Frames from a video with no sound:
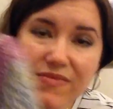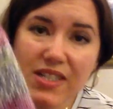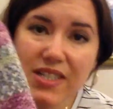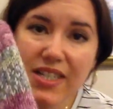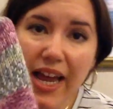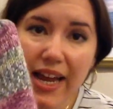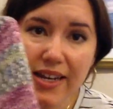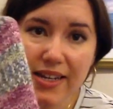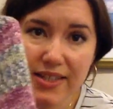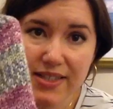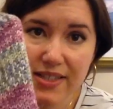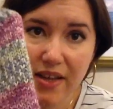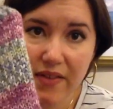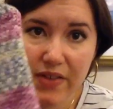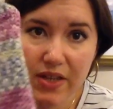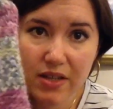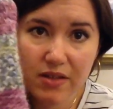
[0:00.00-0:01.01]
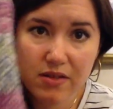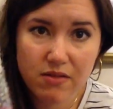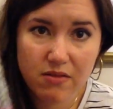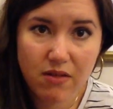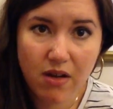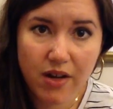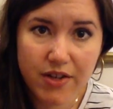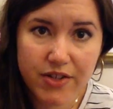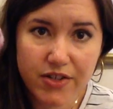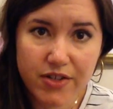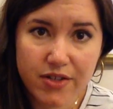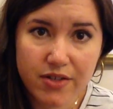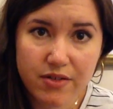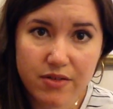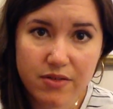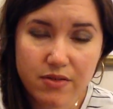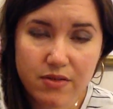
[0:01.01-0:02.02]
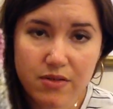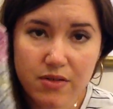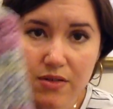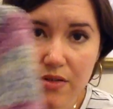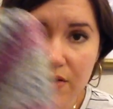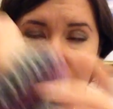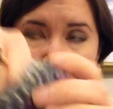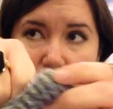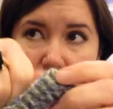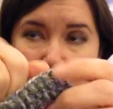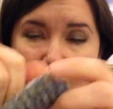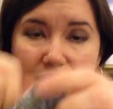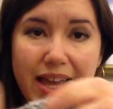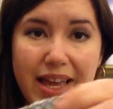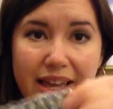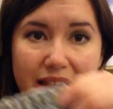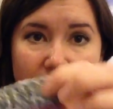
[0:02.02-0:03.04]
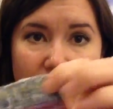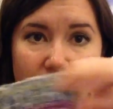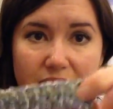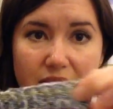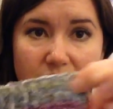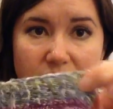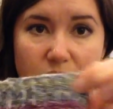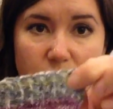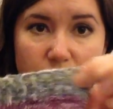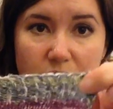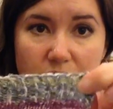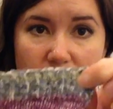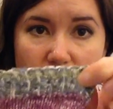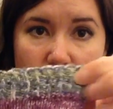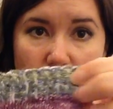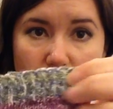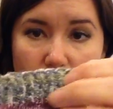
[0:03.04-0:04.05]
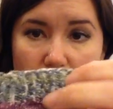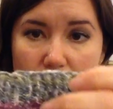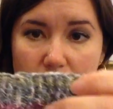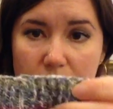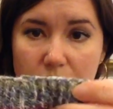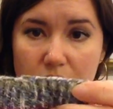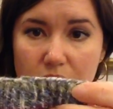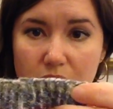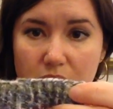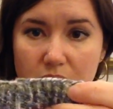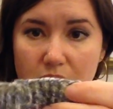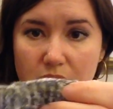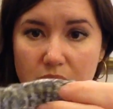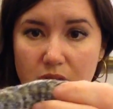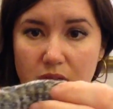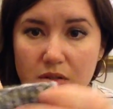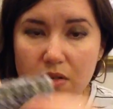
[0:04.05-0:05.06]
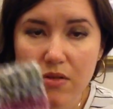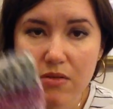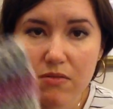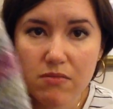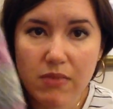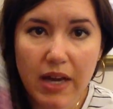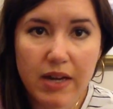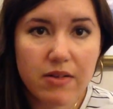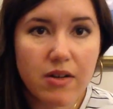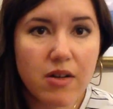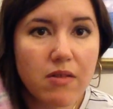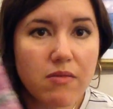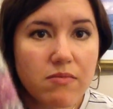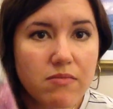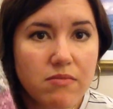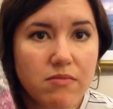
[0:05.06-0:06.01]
the tightness of it on your leg. It's a really cool, I don't know,